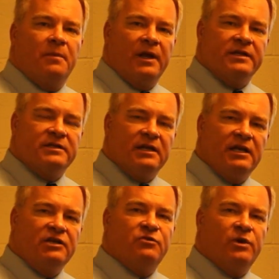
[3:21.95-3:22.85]
placed
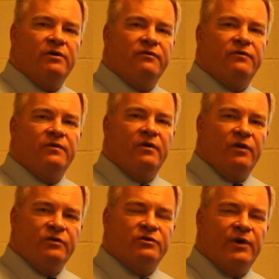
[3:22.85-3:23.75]
each one of
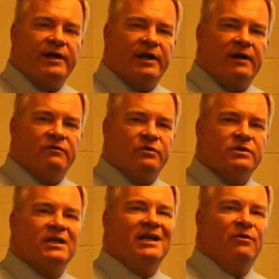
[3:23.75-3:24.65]
those grade
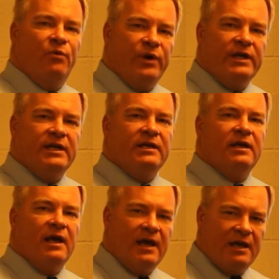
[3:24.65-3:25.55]
levels in reading
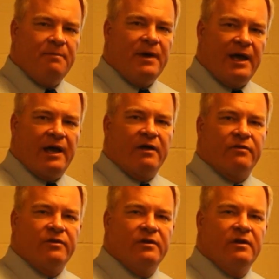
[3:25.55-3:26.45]
and math
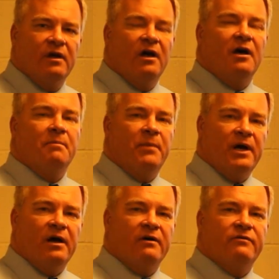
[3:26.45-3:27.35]

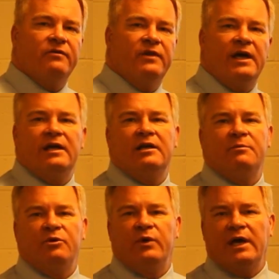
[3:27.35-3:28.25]
above the
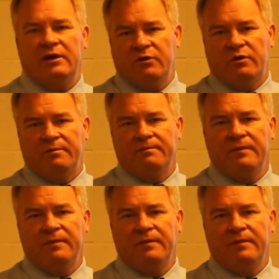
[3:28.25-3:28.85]
NWEA norm.